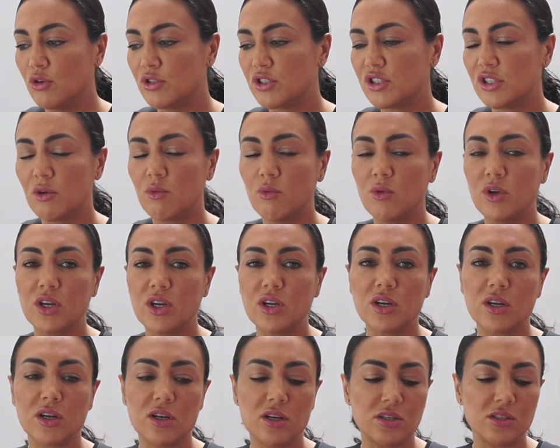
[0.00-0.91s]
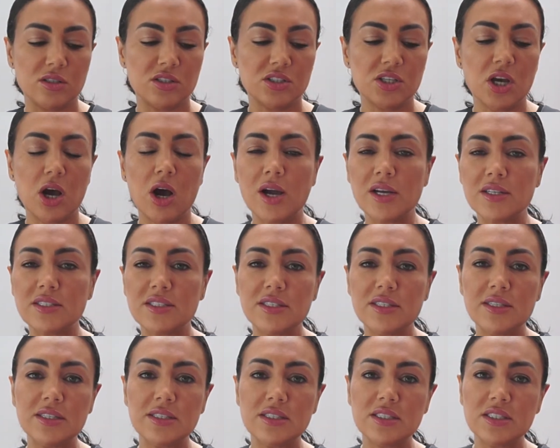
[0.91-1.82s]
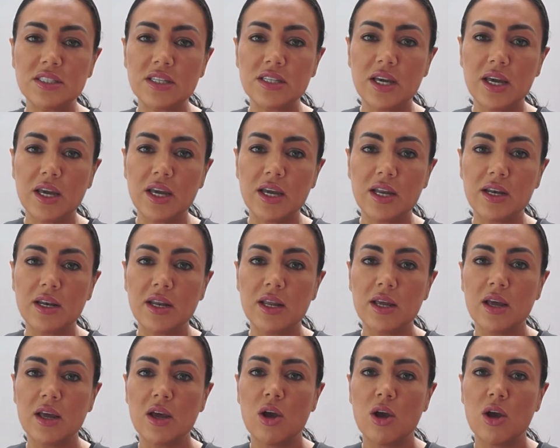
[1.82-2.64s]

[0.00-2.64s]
So we can tighten the skin,